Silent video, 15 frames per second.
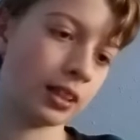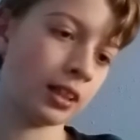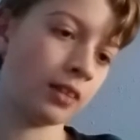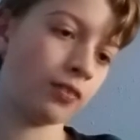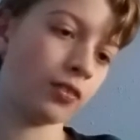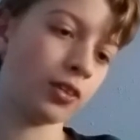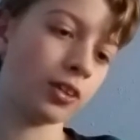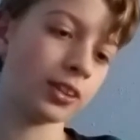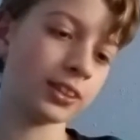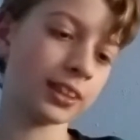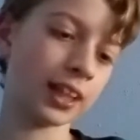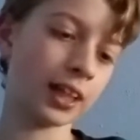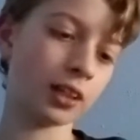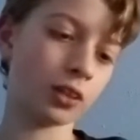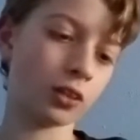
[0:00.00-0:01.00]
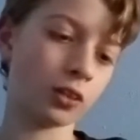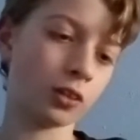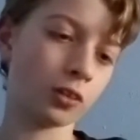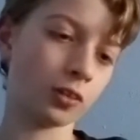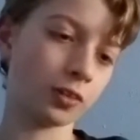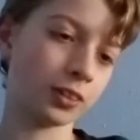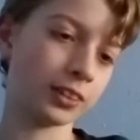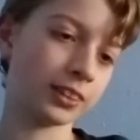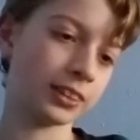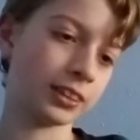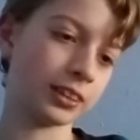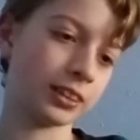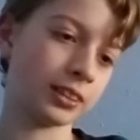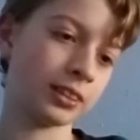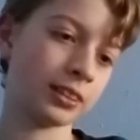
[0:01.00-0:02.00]
And if you decide, oh, this
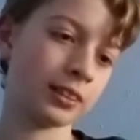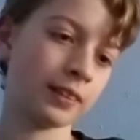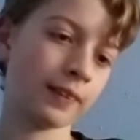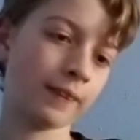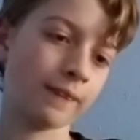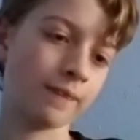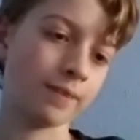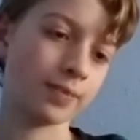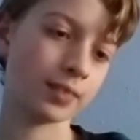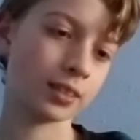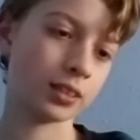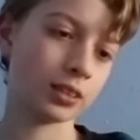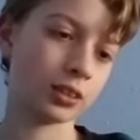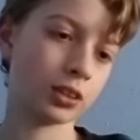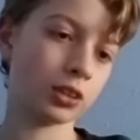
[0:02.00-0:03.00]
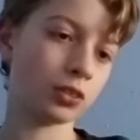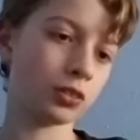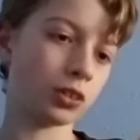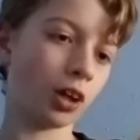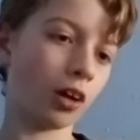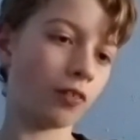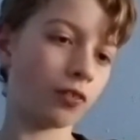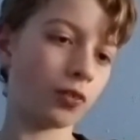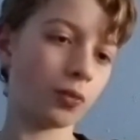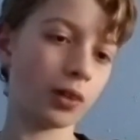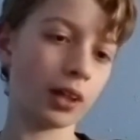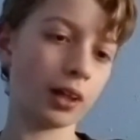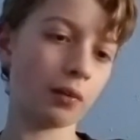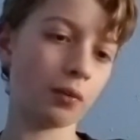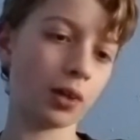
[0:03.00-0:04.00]
is too tall for
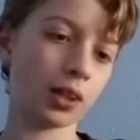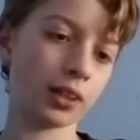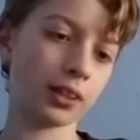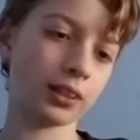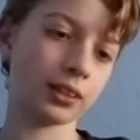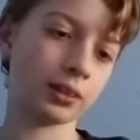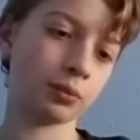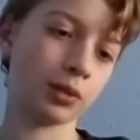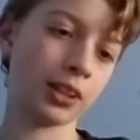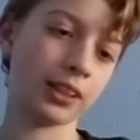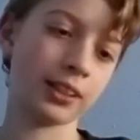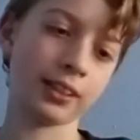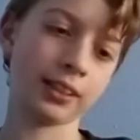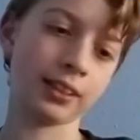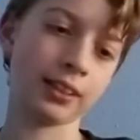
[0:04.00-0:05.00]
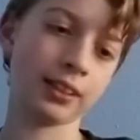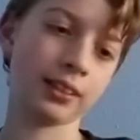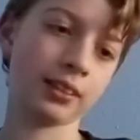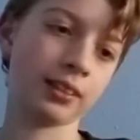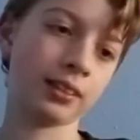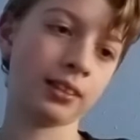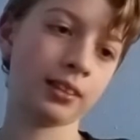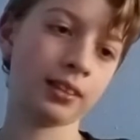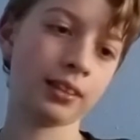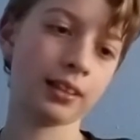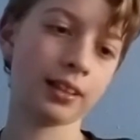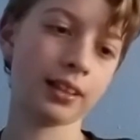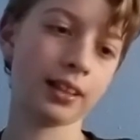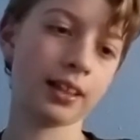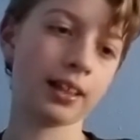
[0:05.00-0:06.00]
what I want it to make it
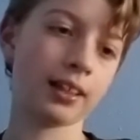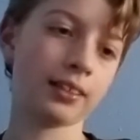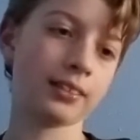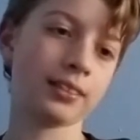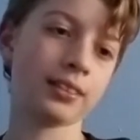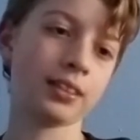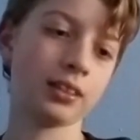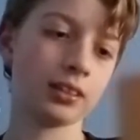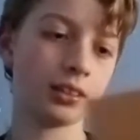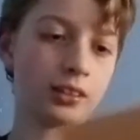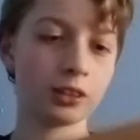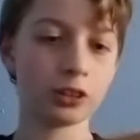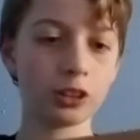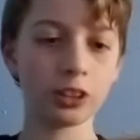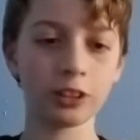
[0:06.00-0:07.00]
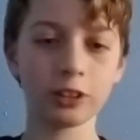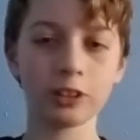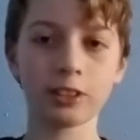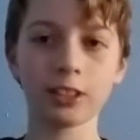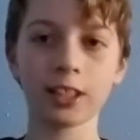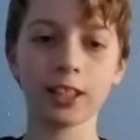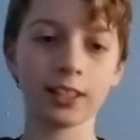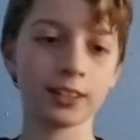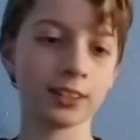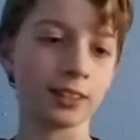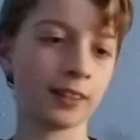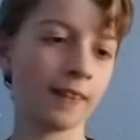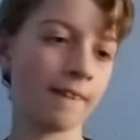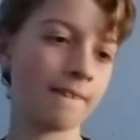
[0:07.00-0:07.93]
as, change the size